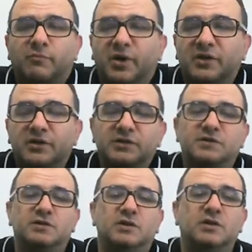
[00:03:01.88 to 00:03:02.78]
By
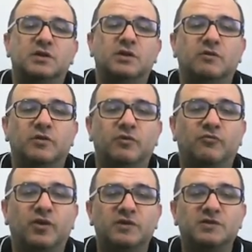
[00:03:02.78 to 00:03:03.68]
this, even if
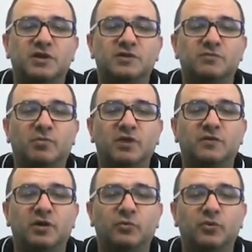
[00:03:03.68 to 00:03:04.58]
white sets
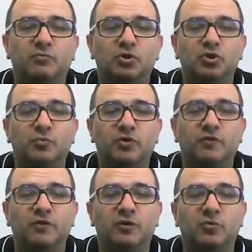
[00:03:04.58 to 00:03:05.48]
battery with bishop on
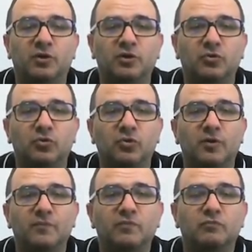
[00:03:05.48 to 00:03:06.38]
e3, queen d2,
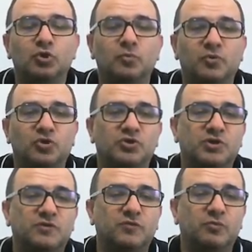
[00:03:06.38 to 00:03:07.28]
bishop
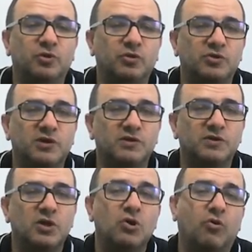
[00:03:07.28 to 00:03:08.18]
h6 would be
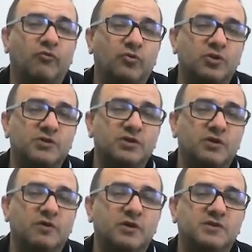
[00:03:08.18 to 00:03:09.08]
useless. Of course, even in